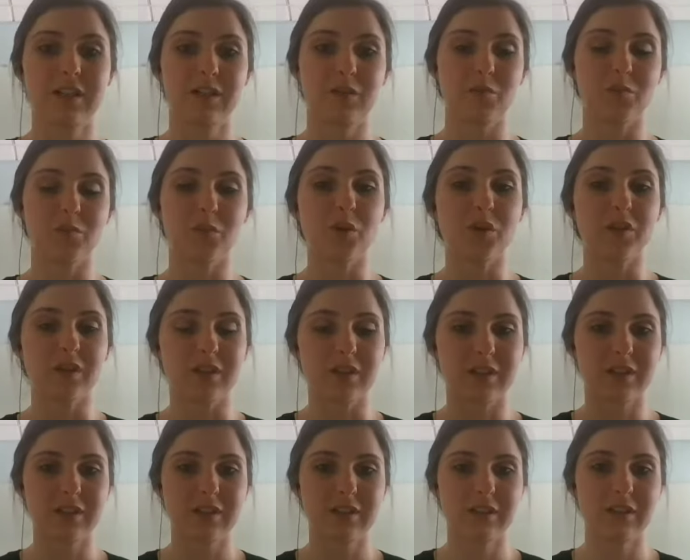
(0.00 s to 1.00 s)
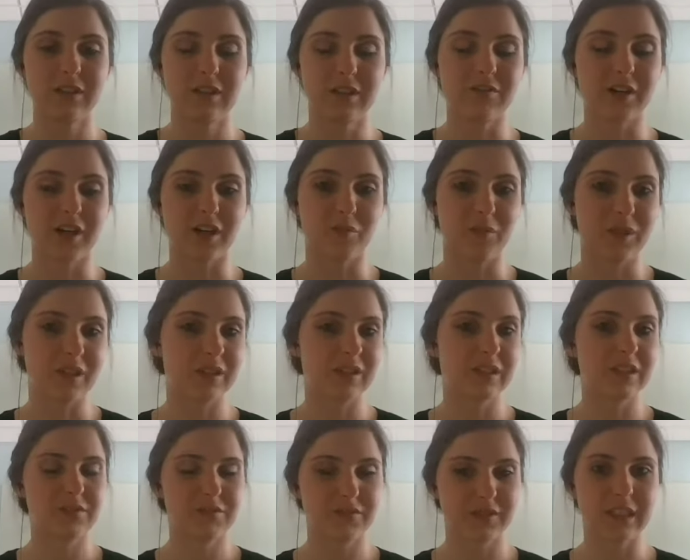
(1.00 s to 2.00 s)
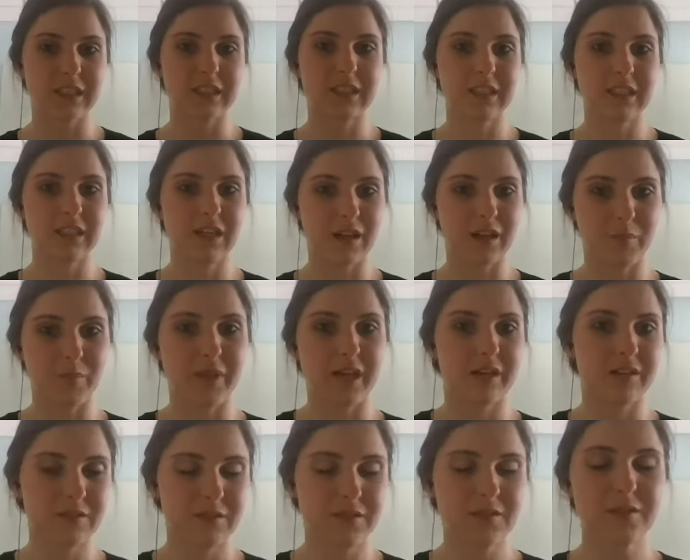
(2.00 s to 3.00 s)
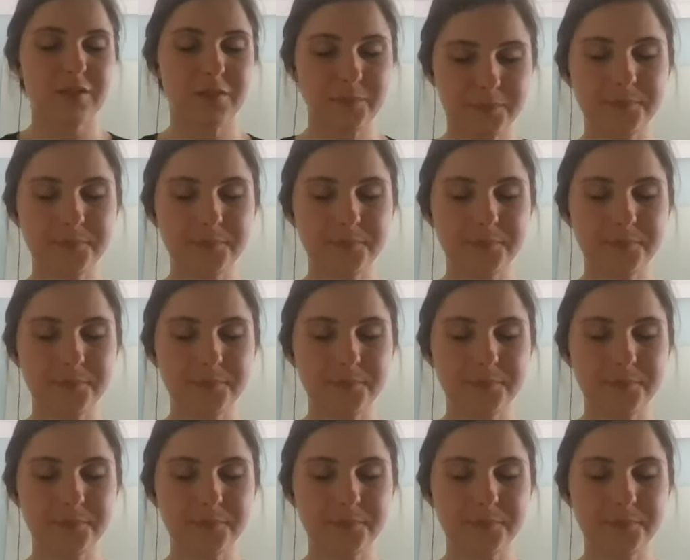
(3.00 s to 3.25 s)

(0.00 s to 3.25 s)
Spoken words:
more environmentally friendly compounds.